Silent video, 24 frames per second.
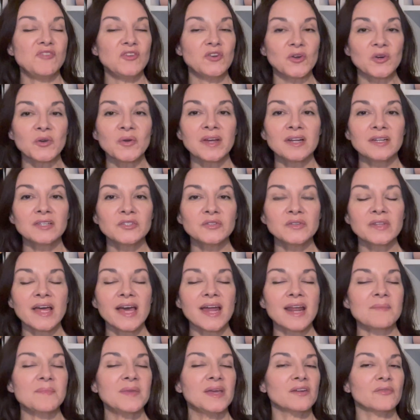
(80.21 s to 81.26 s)
you don't know how to do that,
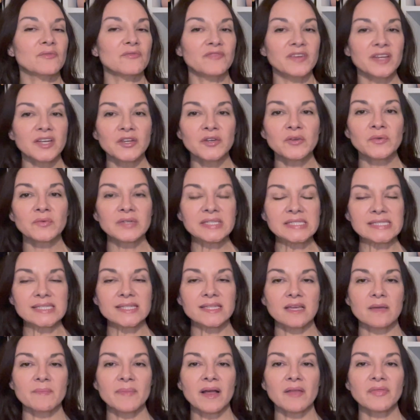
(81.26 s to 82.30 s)
I made a video
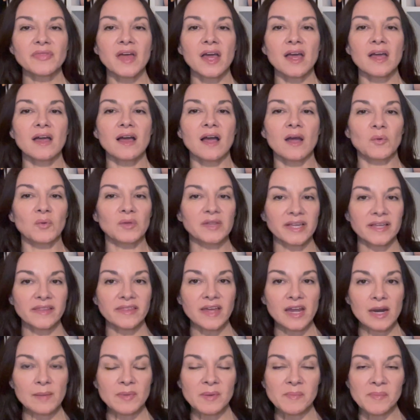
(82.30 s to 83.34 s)
recently about that. I will link
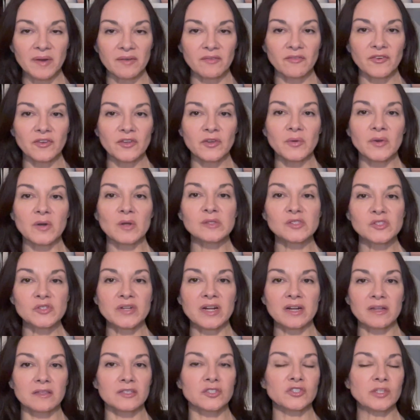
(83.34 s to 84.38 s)
that up above for you and also
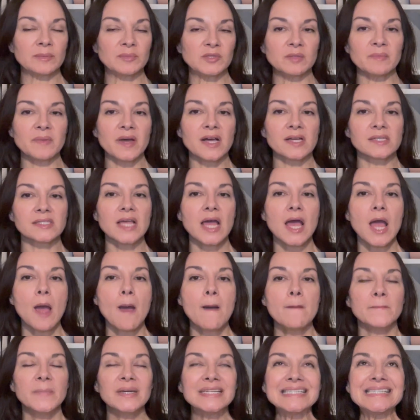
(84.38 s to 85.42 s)
down in the description box.
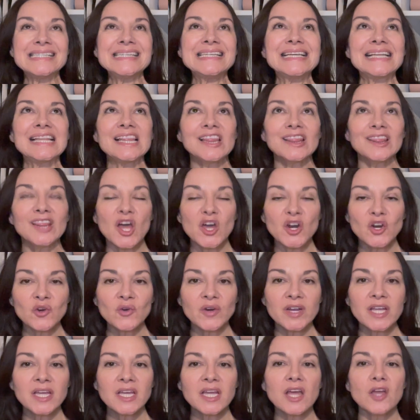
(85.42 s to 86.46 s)
But
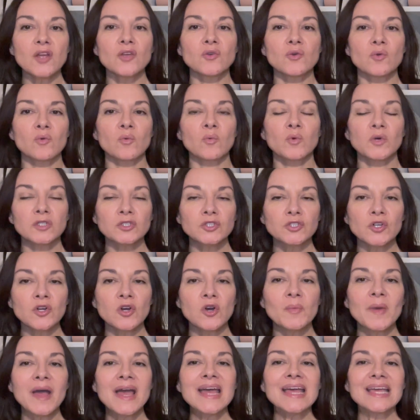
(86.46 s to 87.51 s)
decluttering your
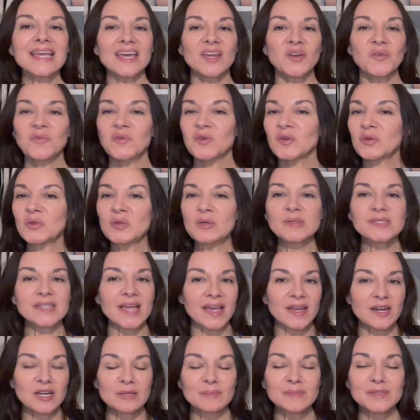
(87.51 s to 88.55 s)
wardrobe, getting rid of those
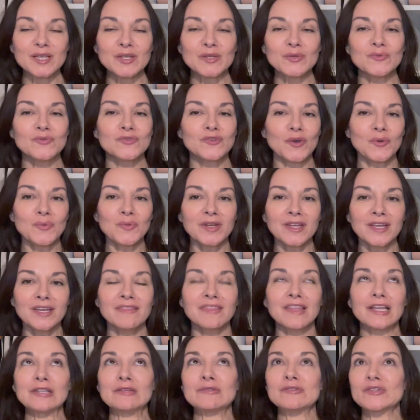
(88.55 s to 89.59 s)
items that you don't need,
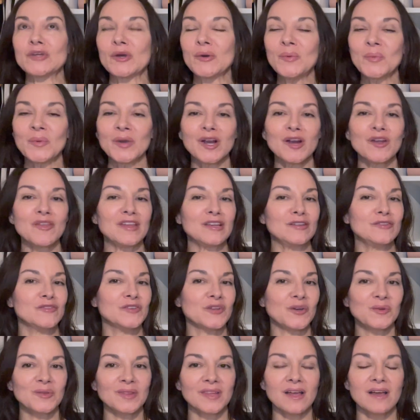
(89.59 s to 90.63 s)
that you don't wear, that you
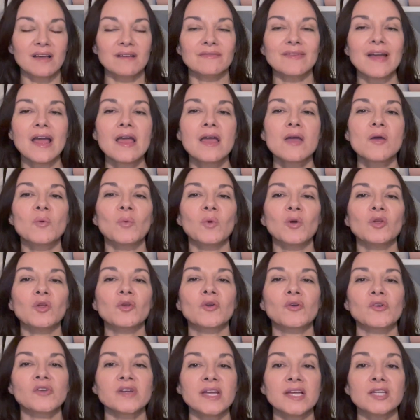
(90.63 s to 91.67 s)
don't love, will
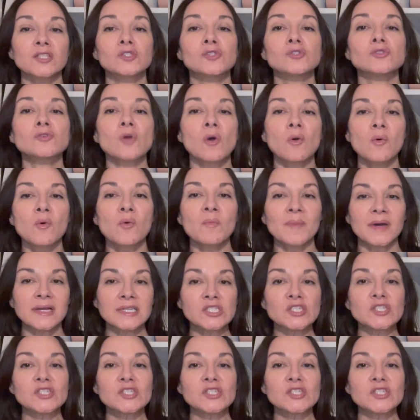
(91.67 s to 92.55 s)
create so much